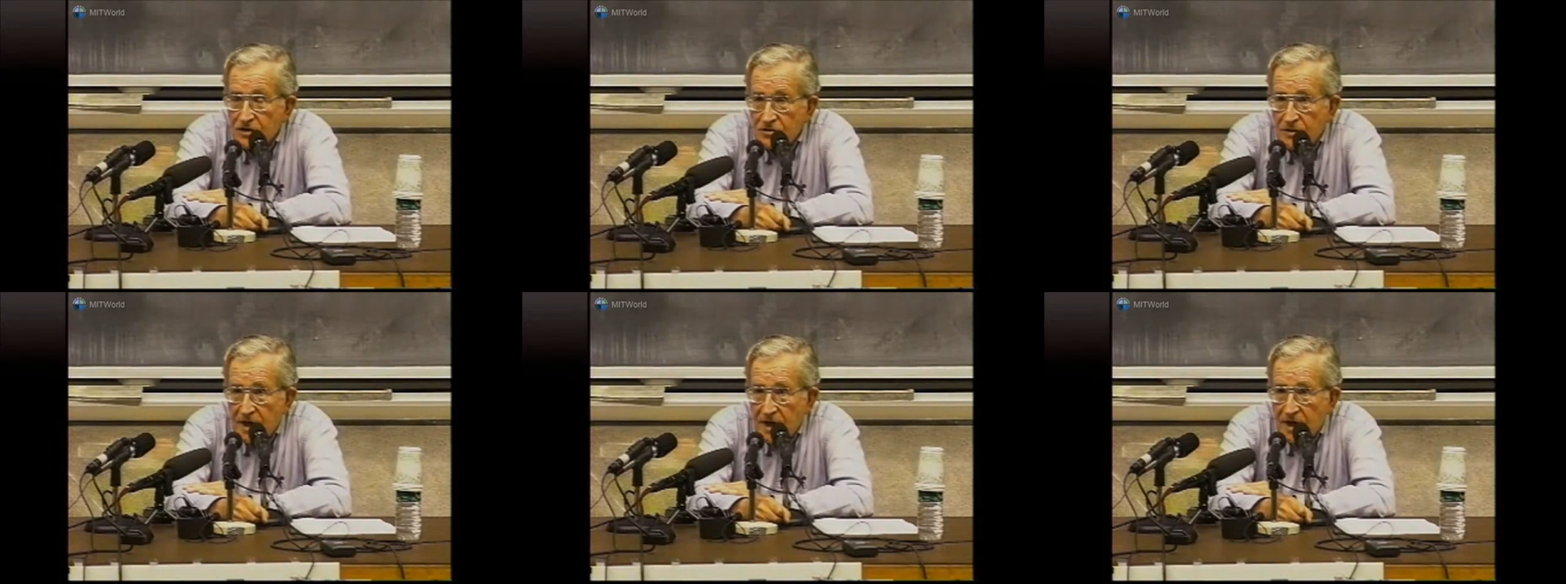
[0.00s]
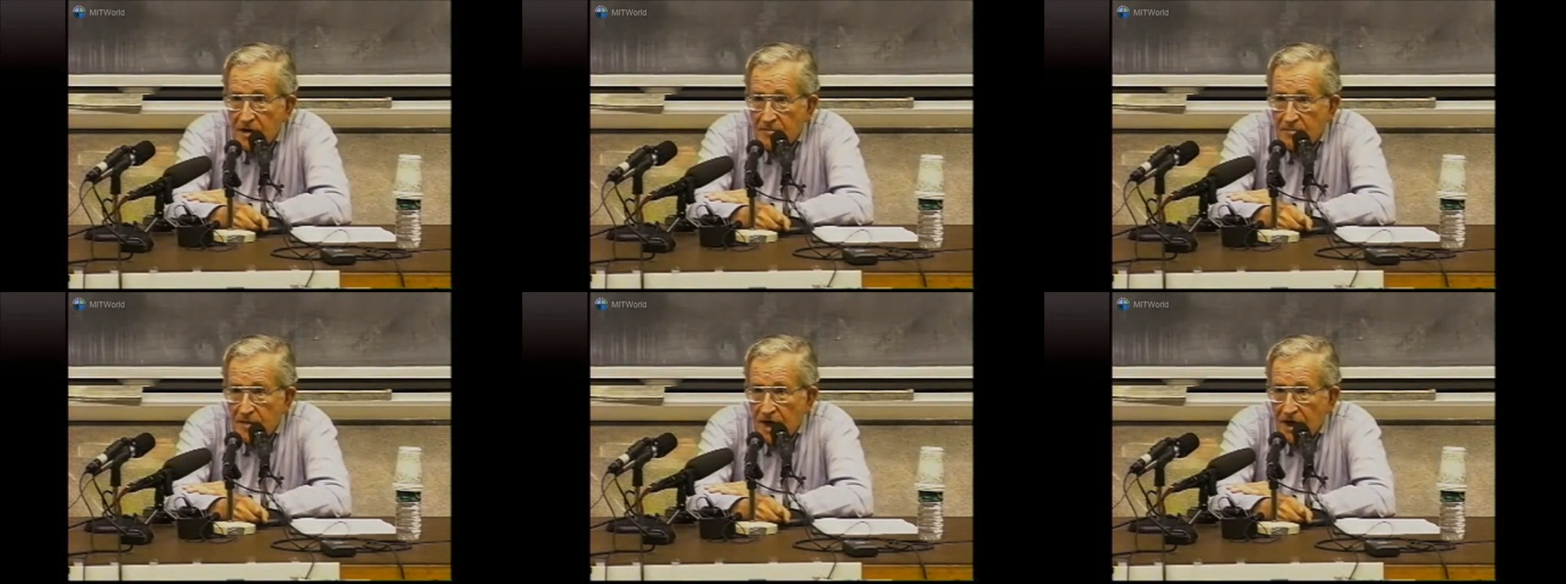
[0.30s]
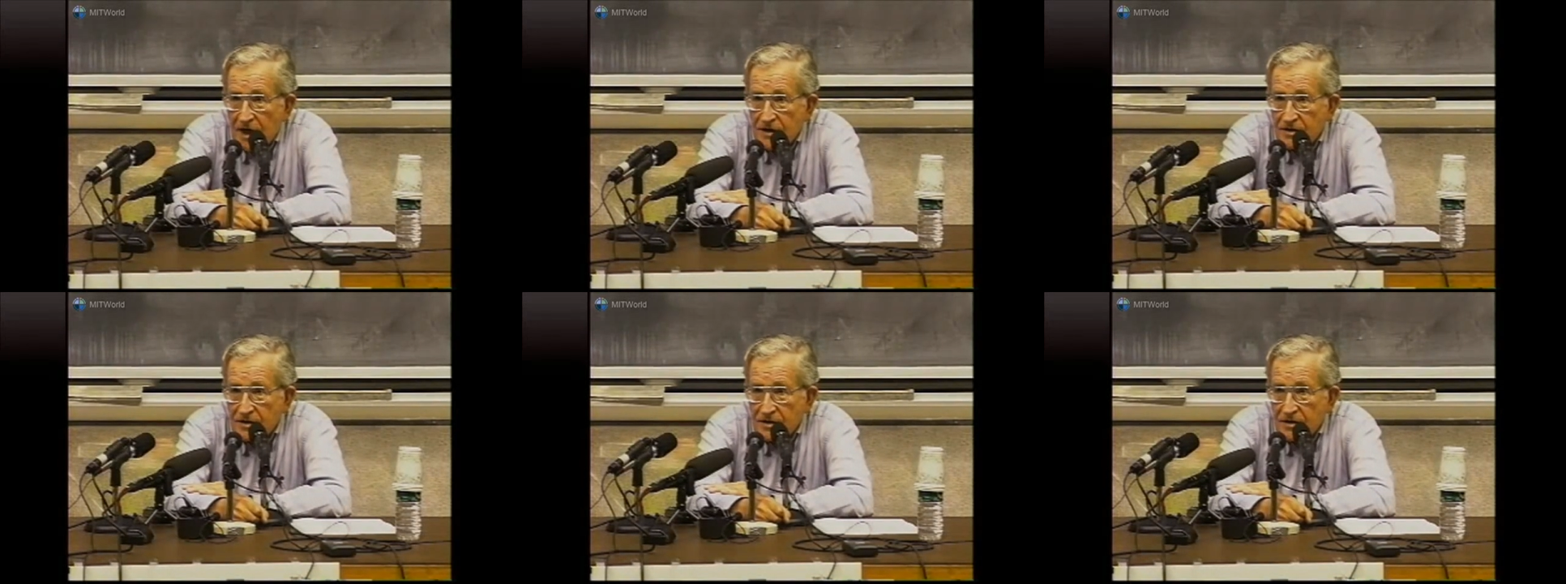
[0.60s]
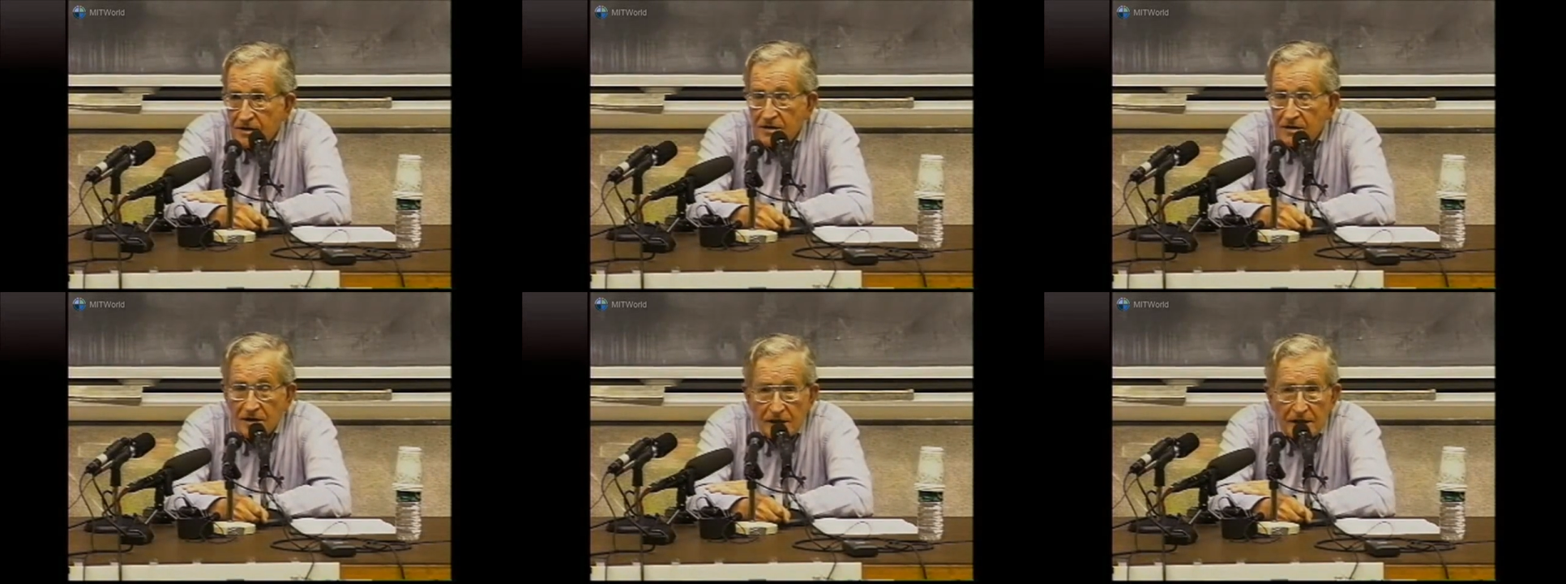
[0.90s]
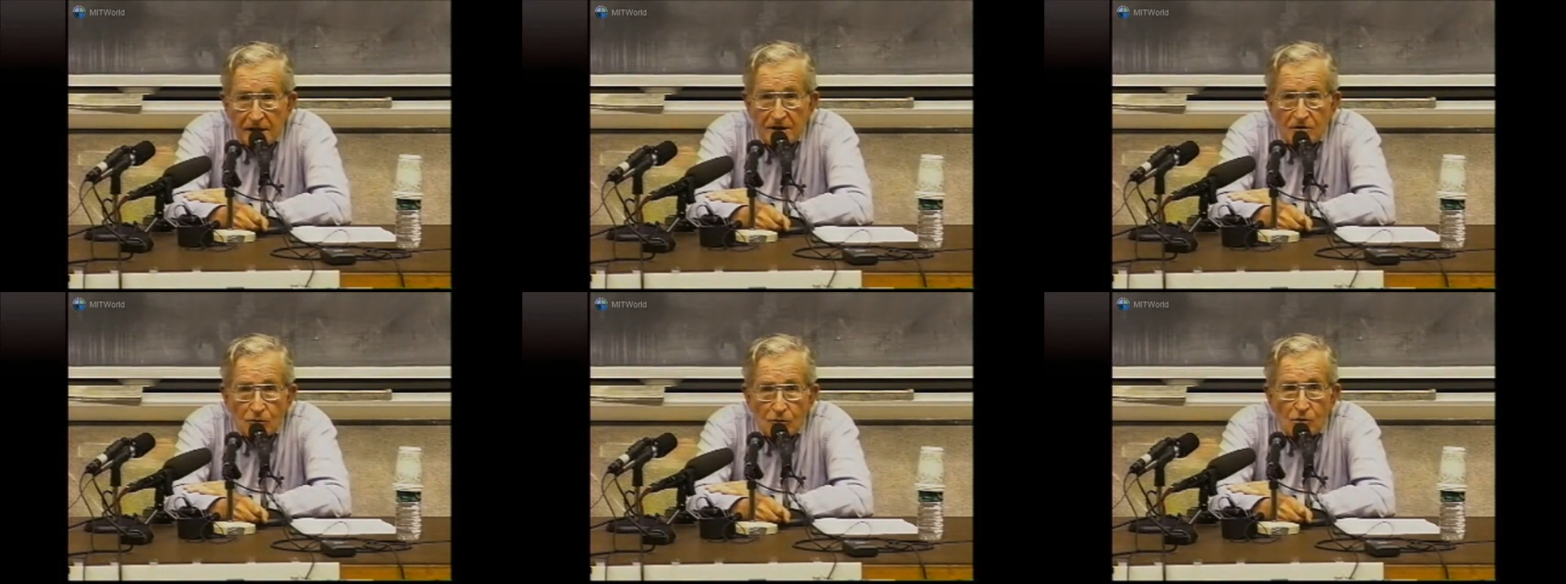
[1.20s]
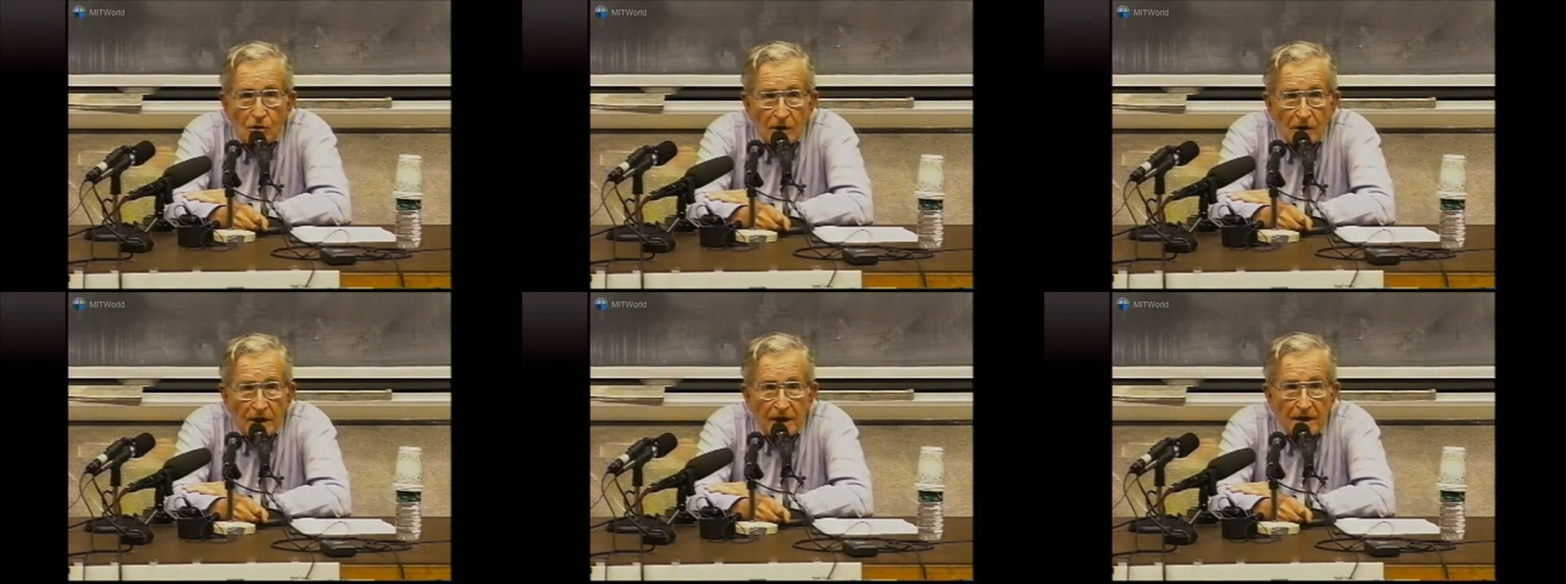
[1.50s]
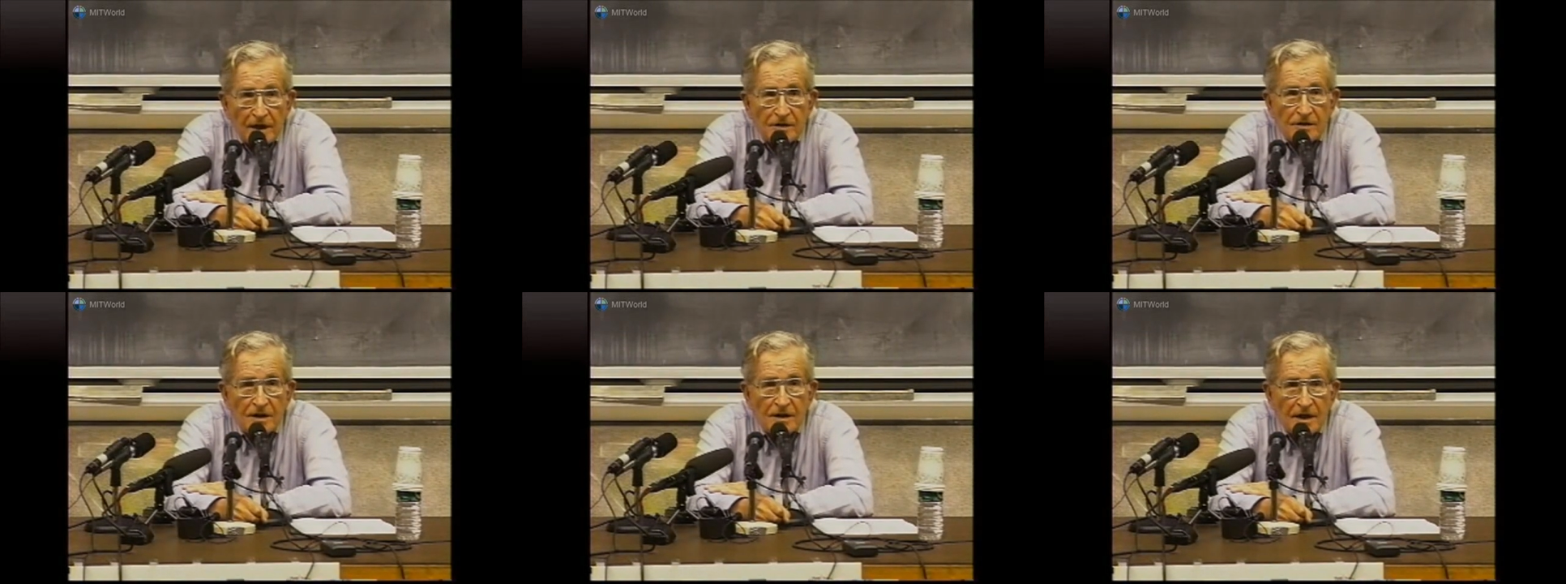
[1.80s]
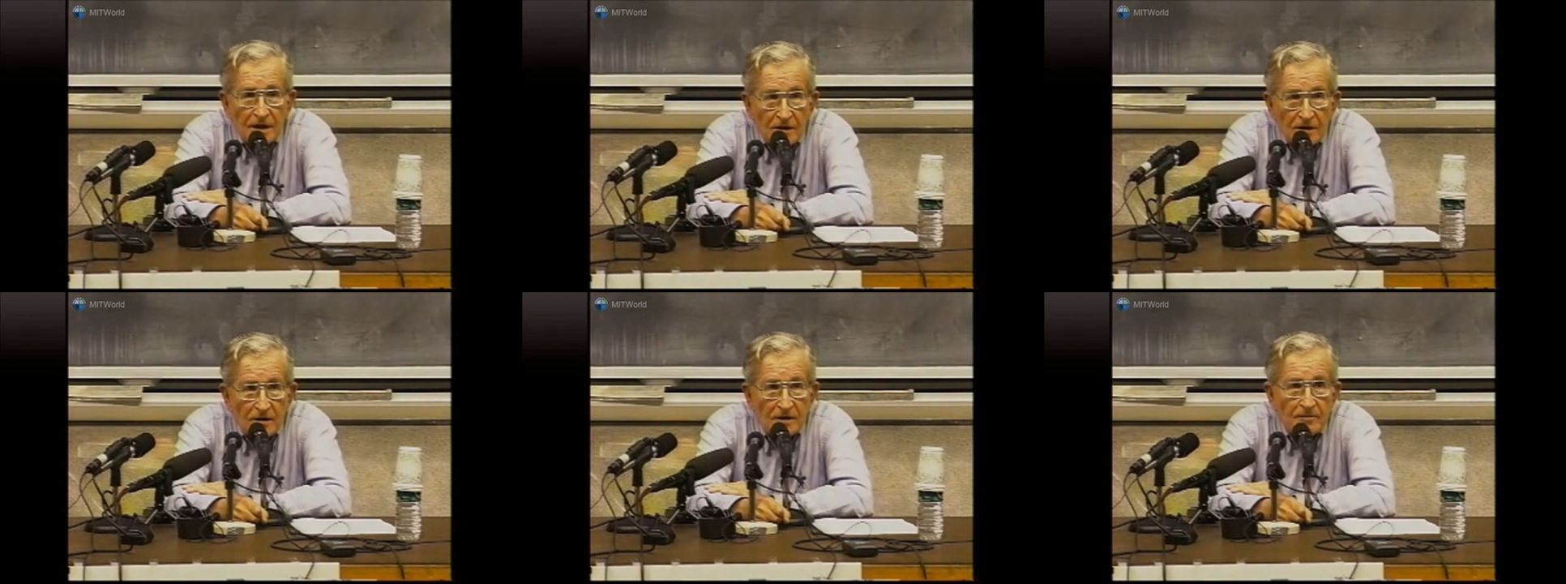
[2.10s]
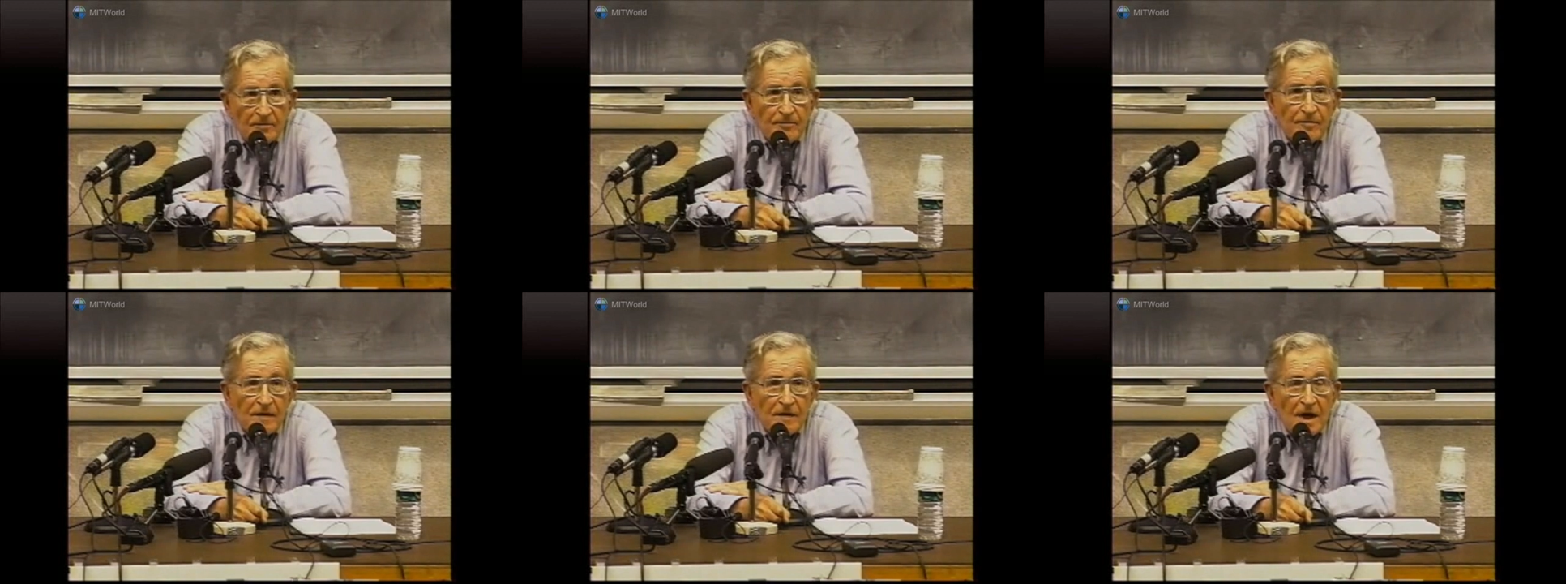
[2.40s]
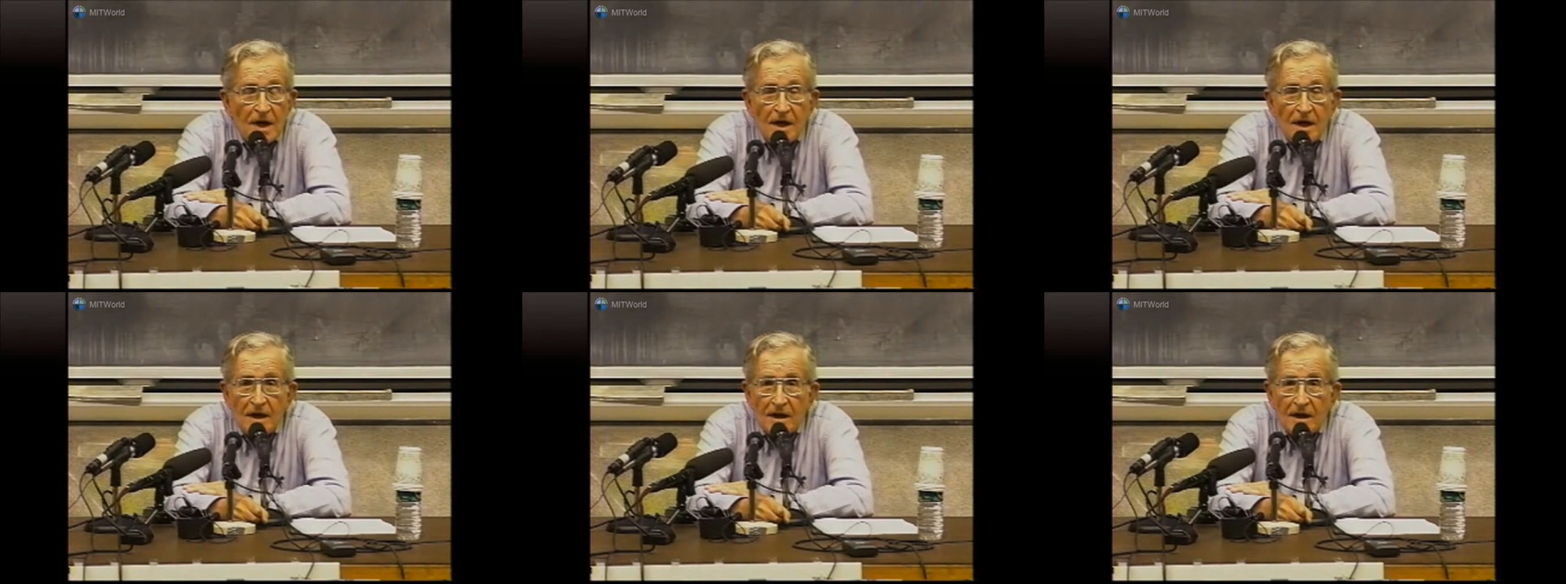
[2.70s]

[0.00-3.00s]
UN ambassador to lead the war against terror.